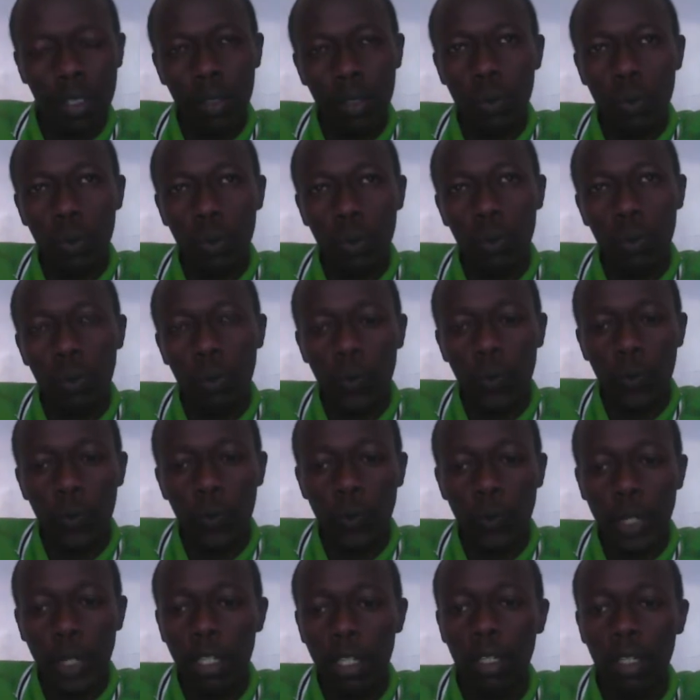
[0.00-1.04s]
to
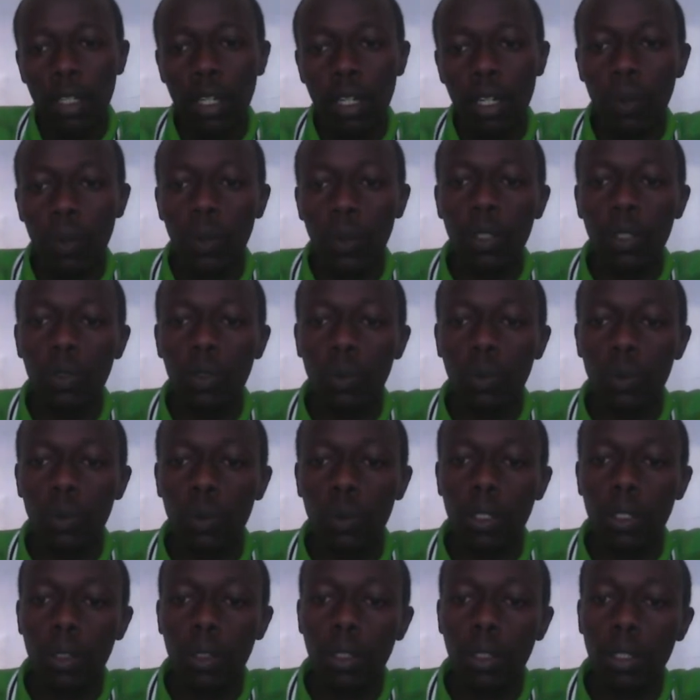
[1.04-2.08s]
find a way to
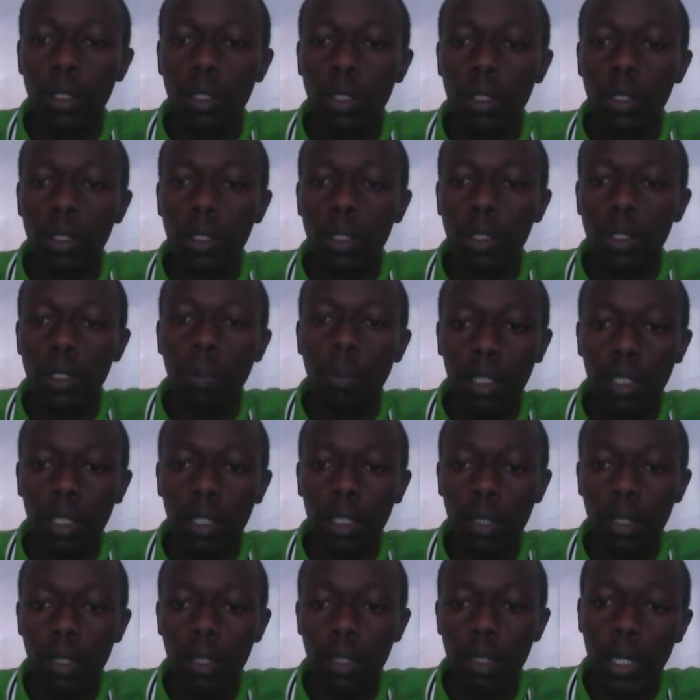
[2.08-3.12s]
the bank
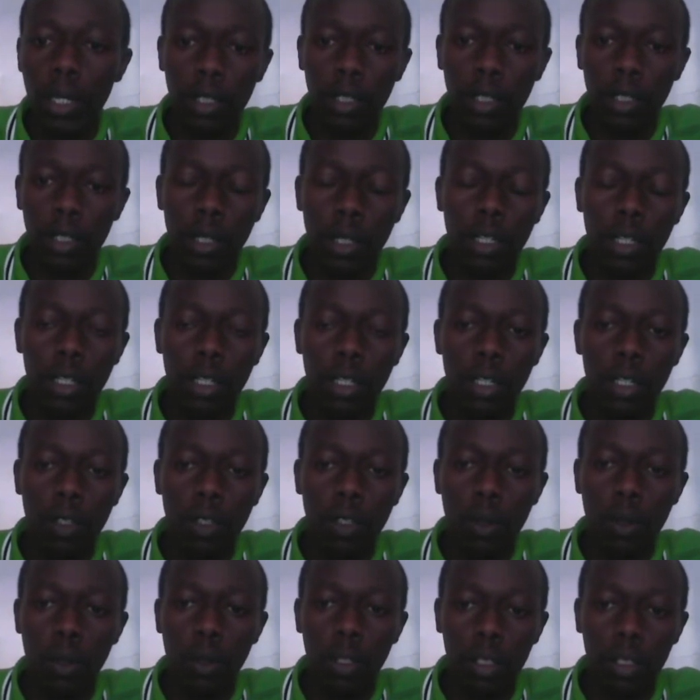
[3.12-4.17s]
where the money
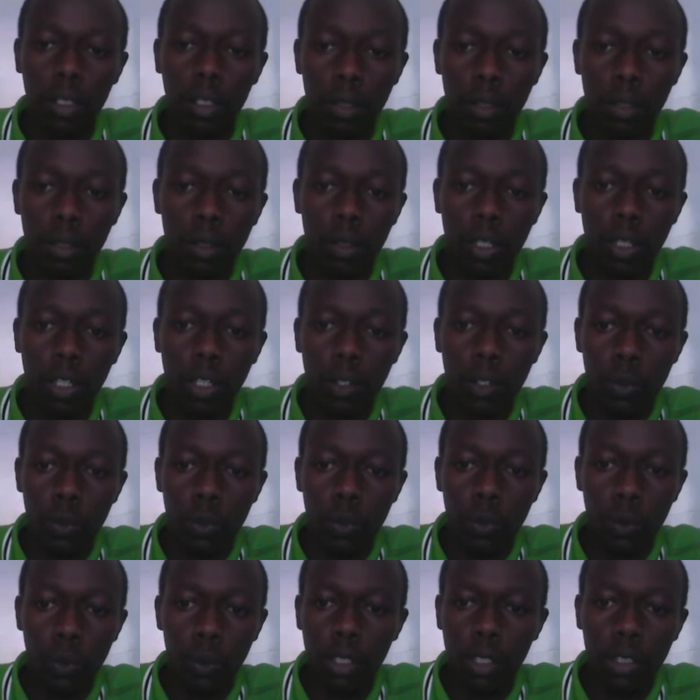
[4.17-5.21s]
is located.
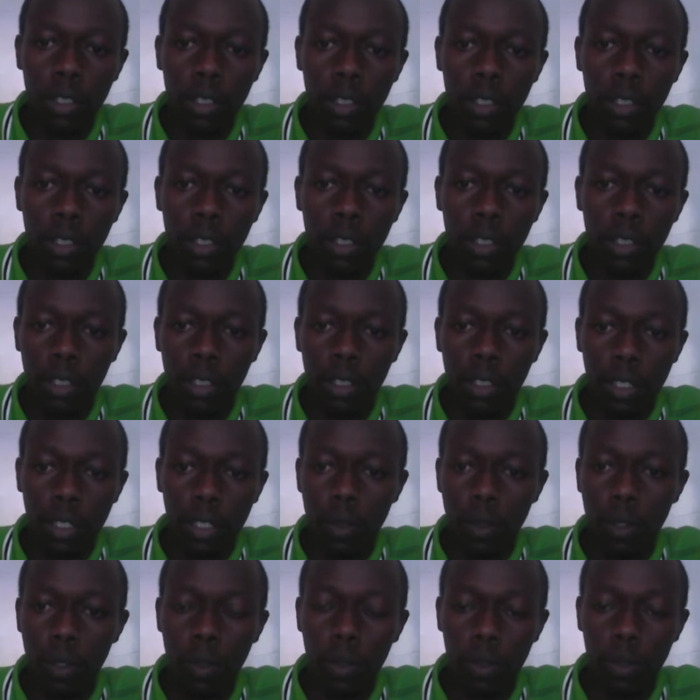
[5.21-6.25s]
So these genius
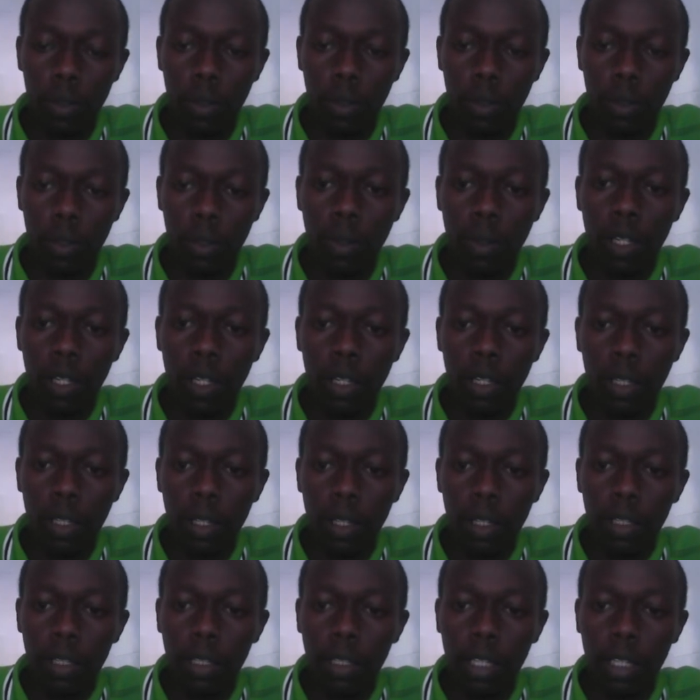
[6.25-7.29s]
fellows,
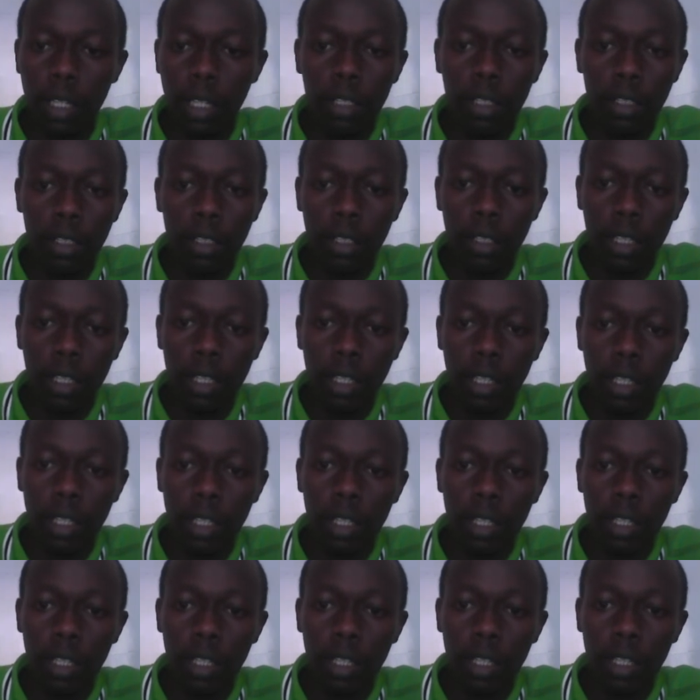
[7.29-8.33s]
they had the
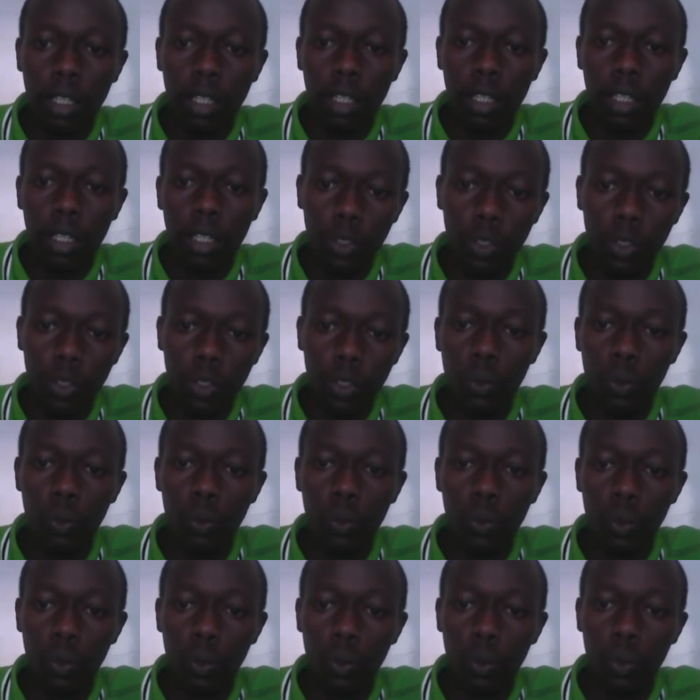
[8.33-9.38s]
intention
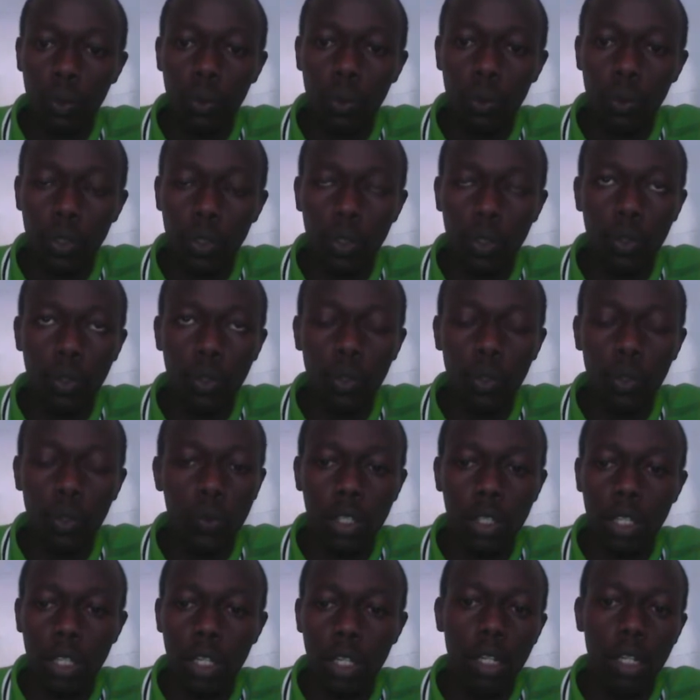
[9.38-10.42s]
to, you know, to
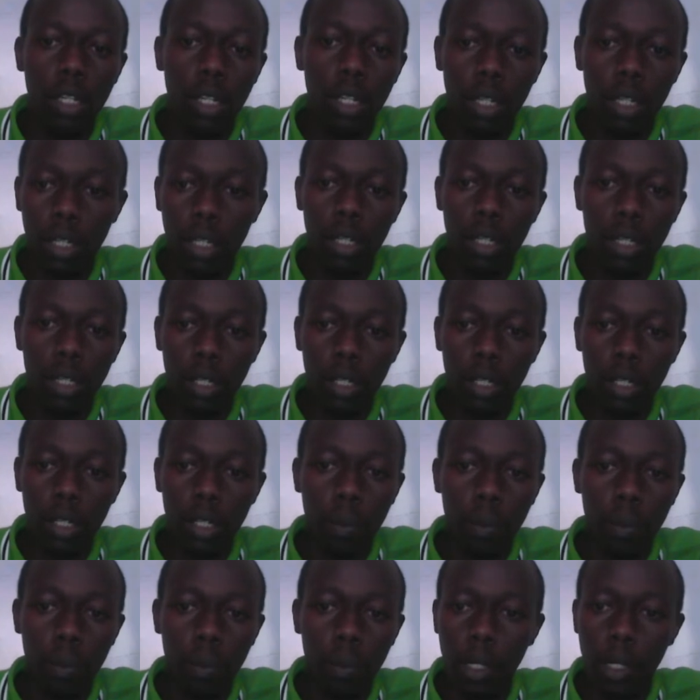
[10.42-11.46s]
steal
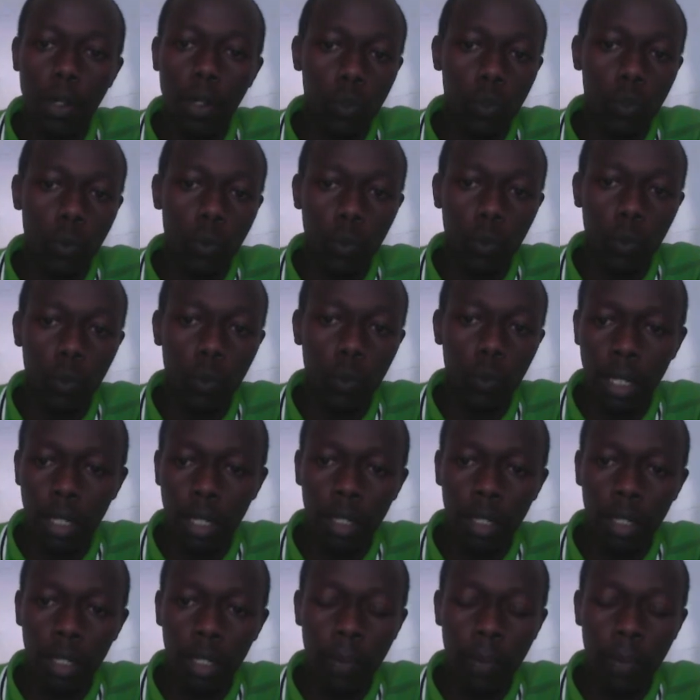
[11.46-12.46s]
millions of money,